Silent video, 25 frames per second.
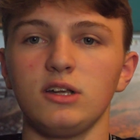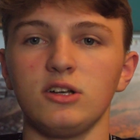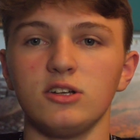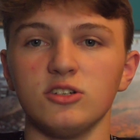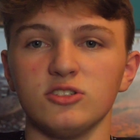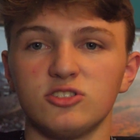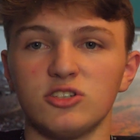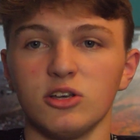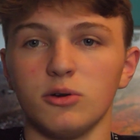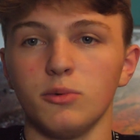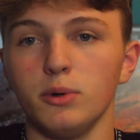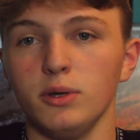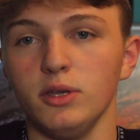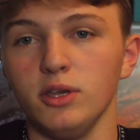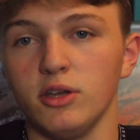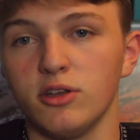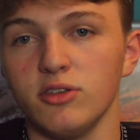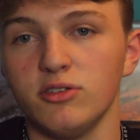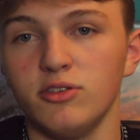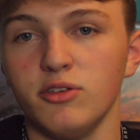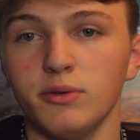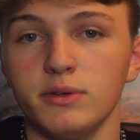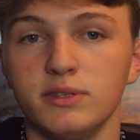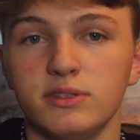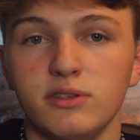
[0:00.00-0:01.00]
So what you could
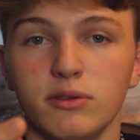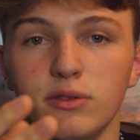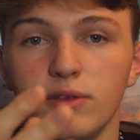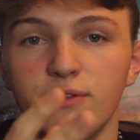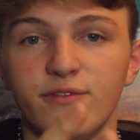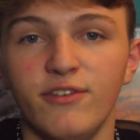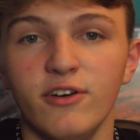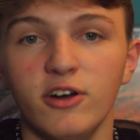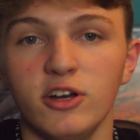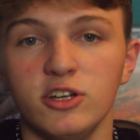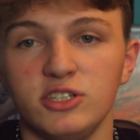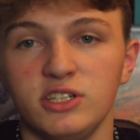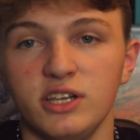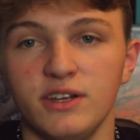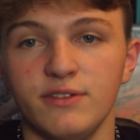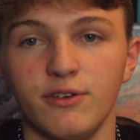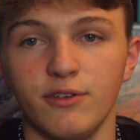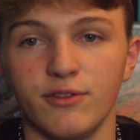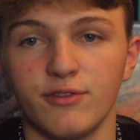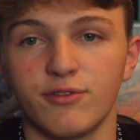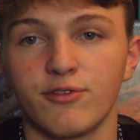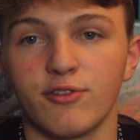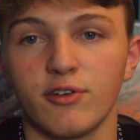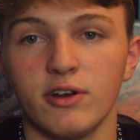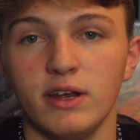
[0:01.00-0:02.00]
do is do the first year for
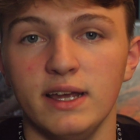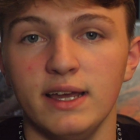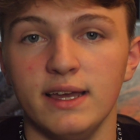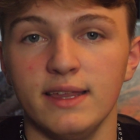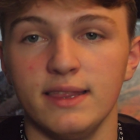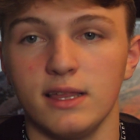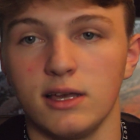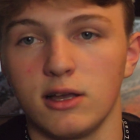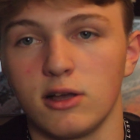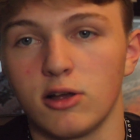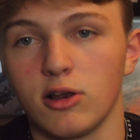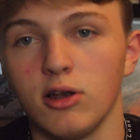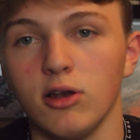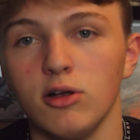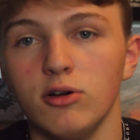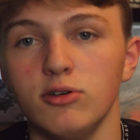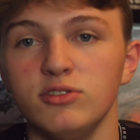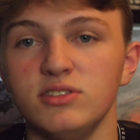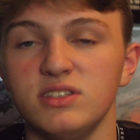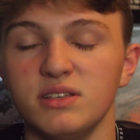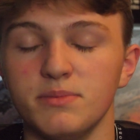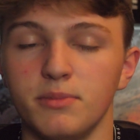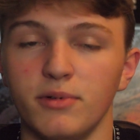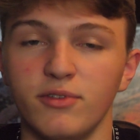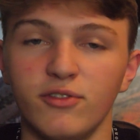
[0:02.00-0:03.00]
free and then
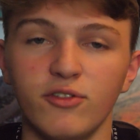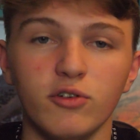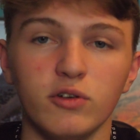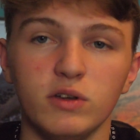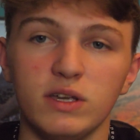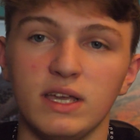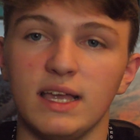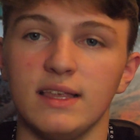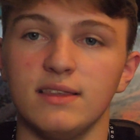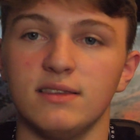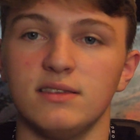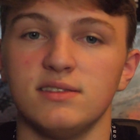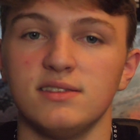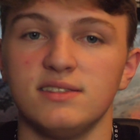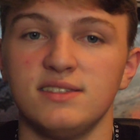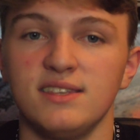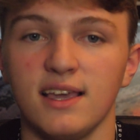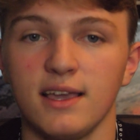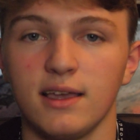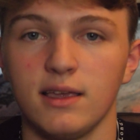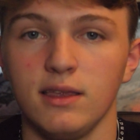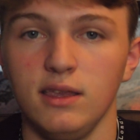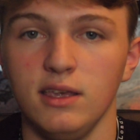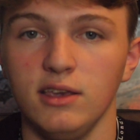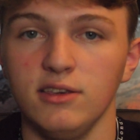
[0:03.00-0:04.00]
close it before you get into the
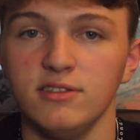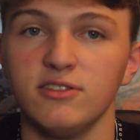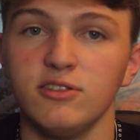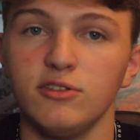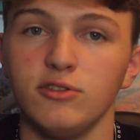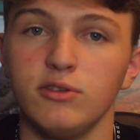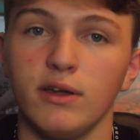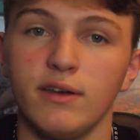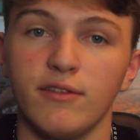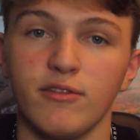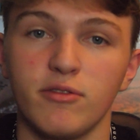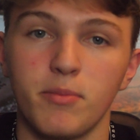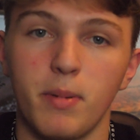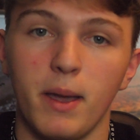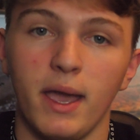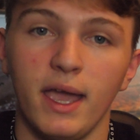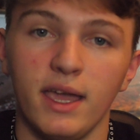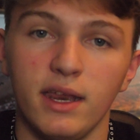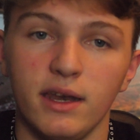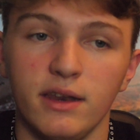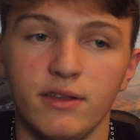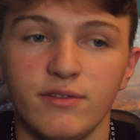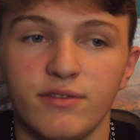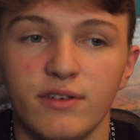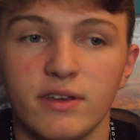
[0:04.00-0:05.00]
second year so you don't have to pay
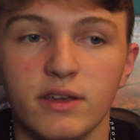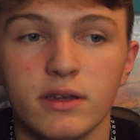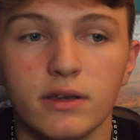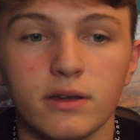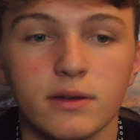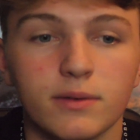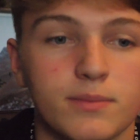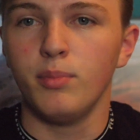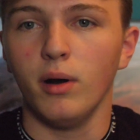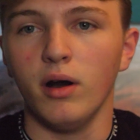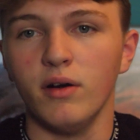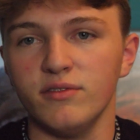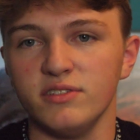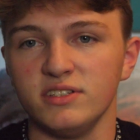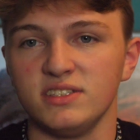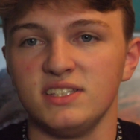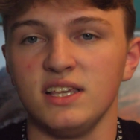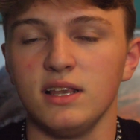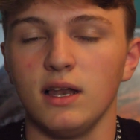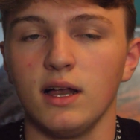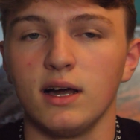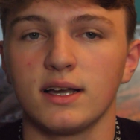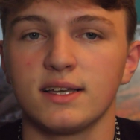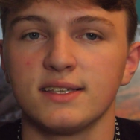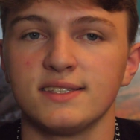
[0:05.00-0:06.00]
anything. But obviously,
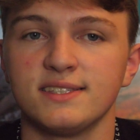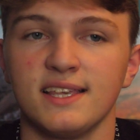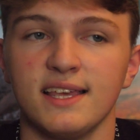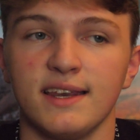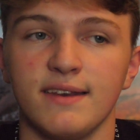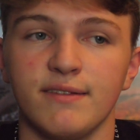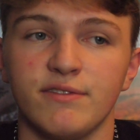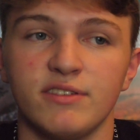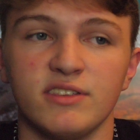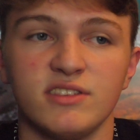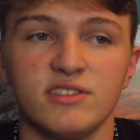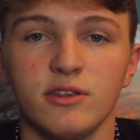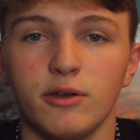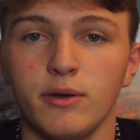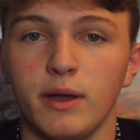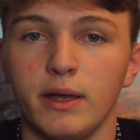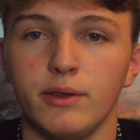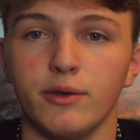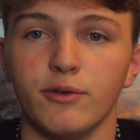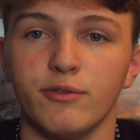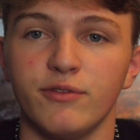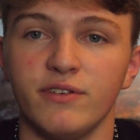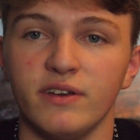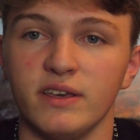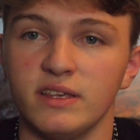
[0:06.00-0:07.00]
like I said, if there's no
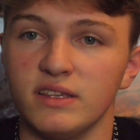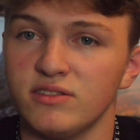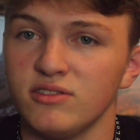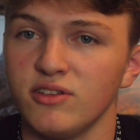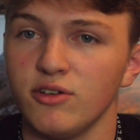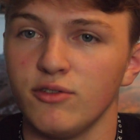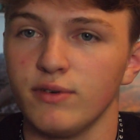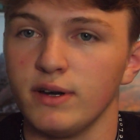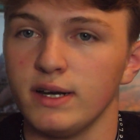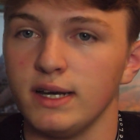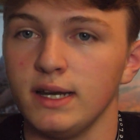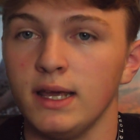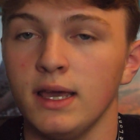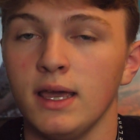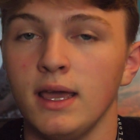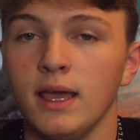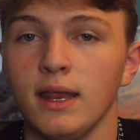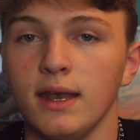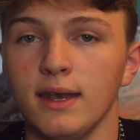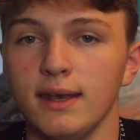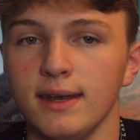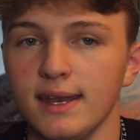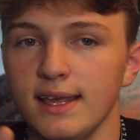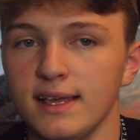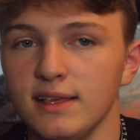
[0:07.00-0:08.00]
annual fee, there's no really
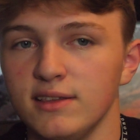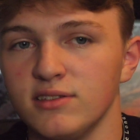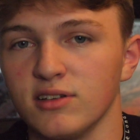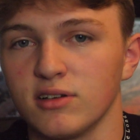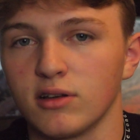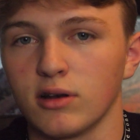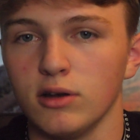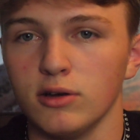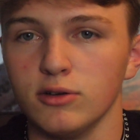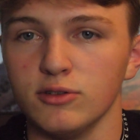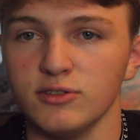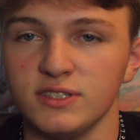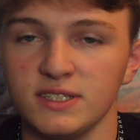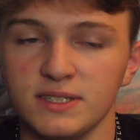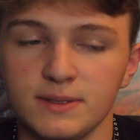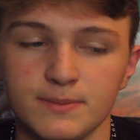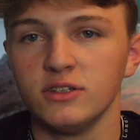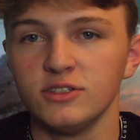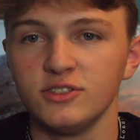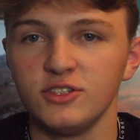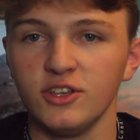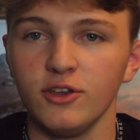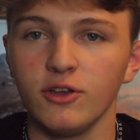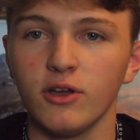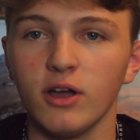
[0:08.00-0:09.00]
need to close it.
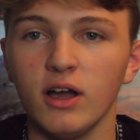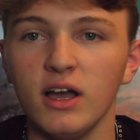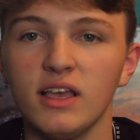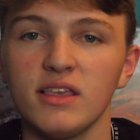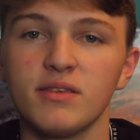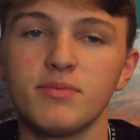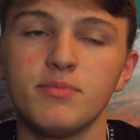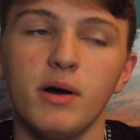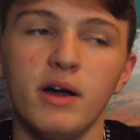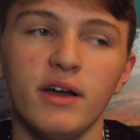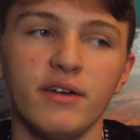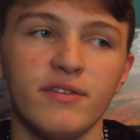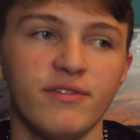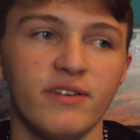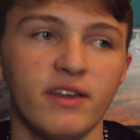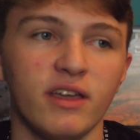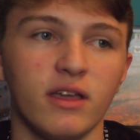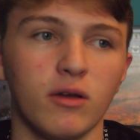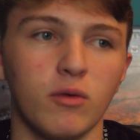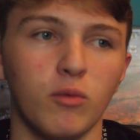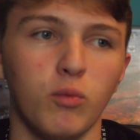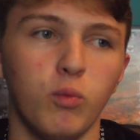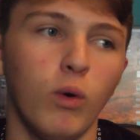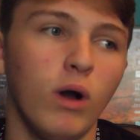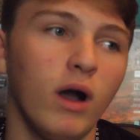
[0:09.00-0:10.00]
So you guys might
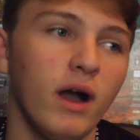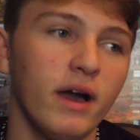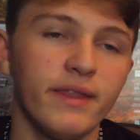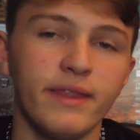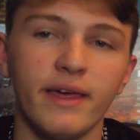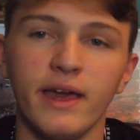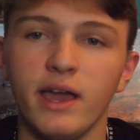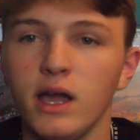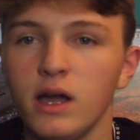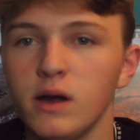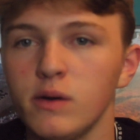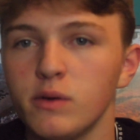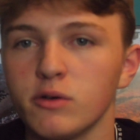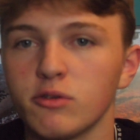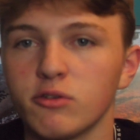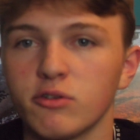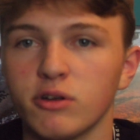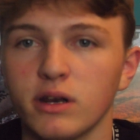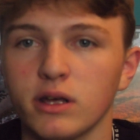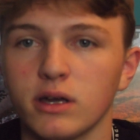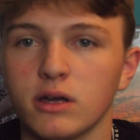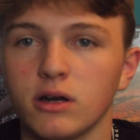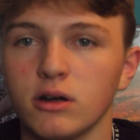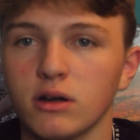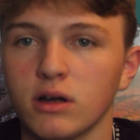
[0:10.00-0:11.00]
think, why the hell do
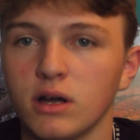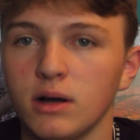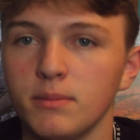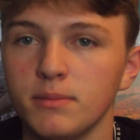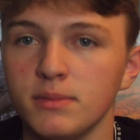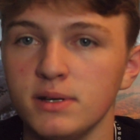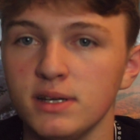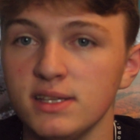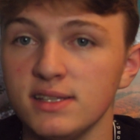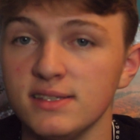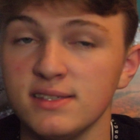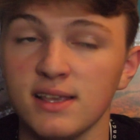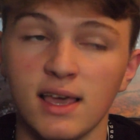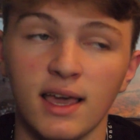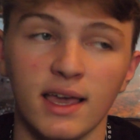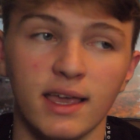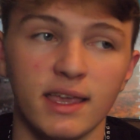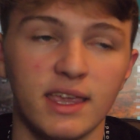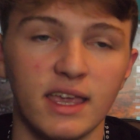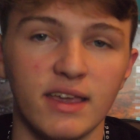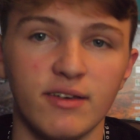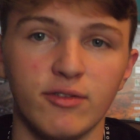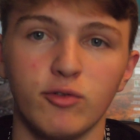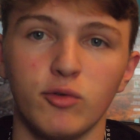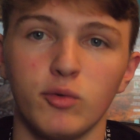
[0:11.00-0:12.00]
credit card companies
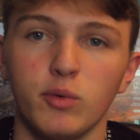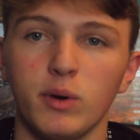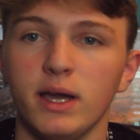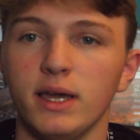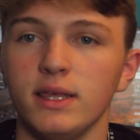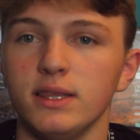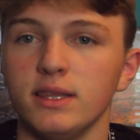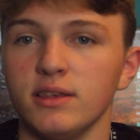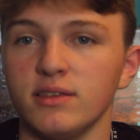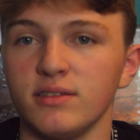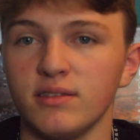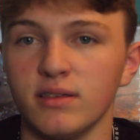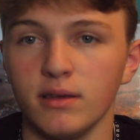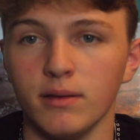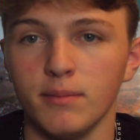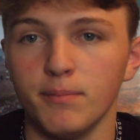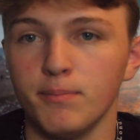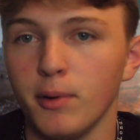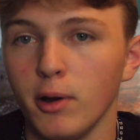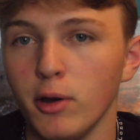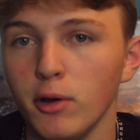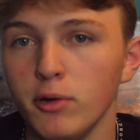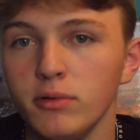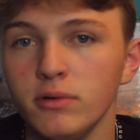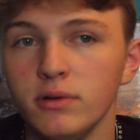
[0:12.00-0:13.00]
give away this
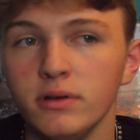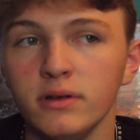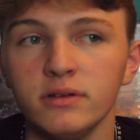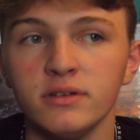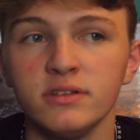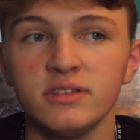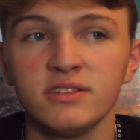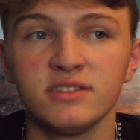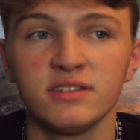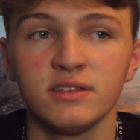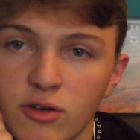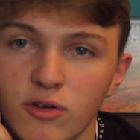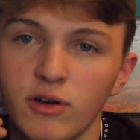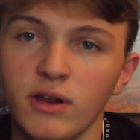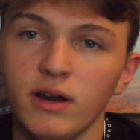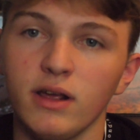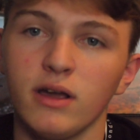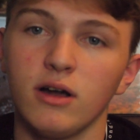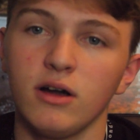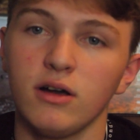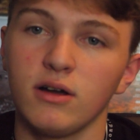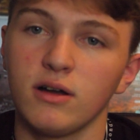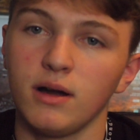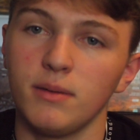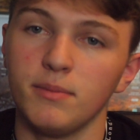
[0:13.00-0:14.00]
bonus? Credit
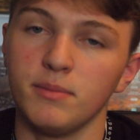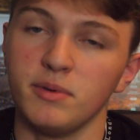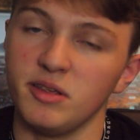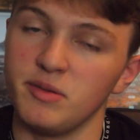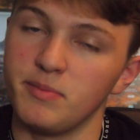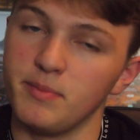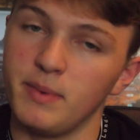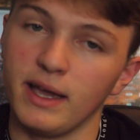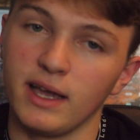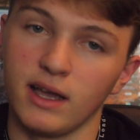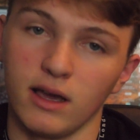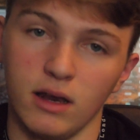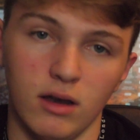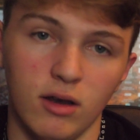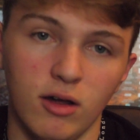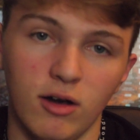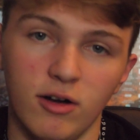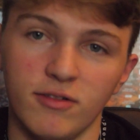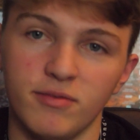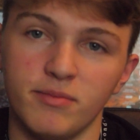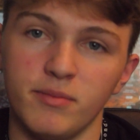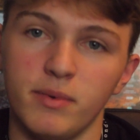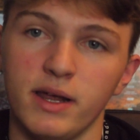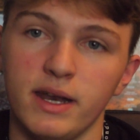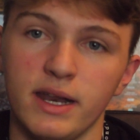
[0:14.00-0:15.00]
card companies make a lot
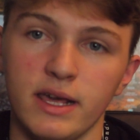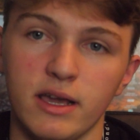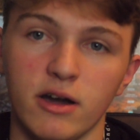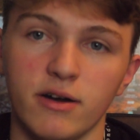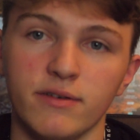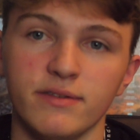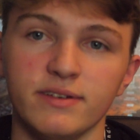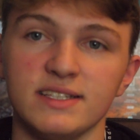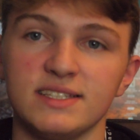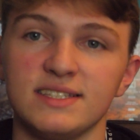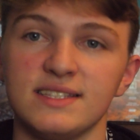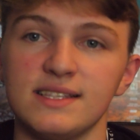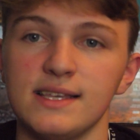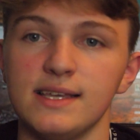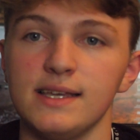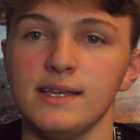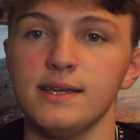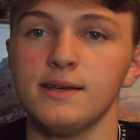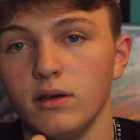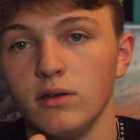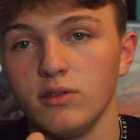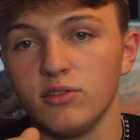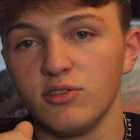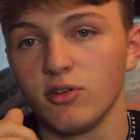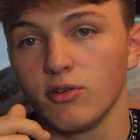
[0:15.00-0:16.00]
of money, obviously.
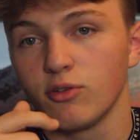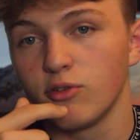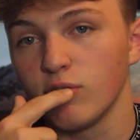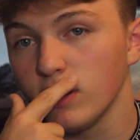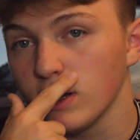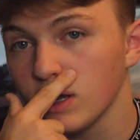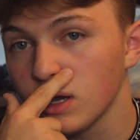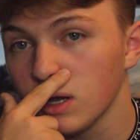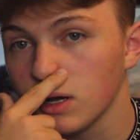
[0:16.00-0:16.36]
So credit